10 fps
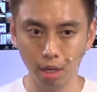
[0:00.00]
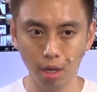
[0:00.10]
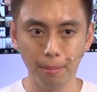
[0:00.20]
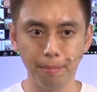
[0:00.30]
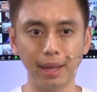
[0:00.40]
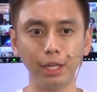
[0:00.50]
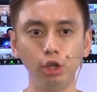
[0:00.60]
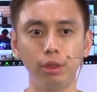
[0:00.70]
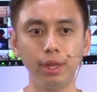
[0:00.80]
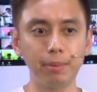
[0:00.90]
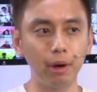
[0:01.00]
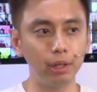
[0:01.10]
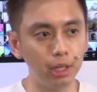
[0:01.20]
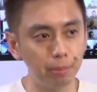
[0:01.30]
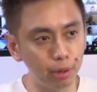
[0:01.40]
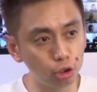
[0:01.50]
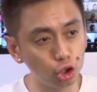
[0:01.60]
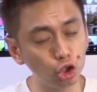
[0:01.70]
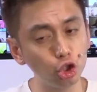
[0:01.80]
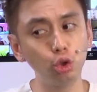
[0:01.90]
But I'd like you to think about, in the
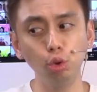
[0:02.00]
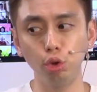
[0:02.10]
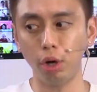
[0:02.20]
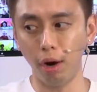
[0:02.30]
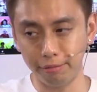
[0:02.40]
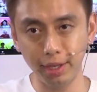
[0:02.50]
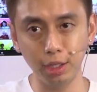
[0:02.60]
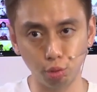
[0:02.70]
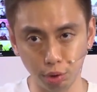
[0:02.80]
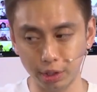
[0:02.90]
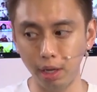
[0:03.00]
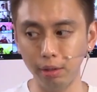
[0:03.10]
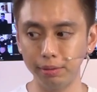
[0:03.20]
pursuit of this result,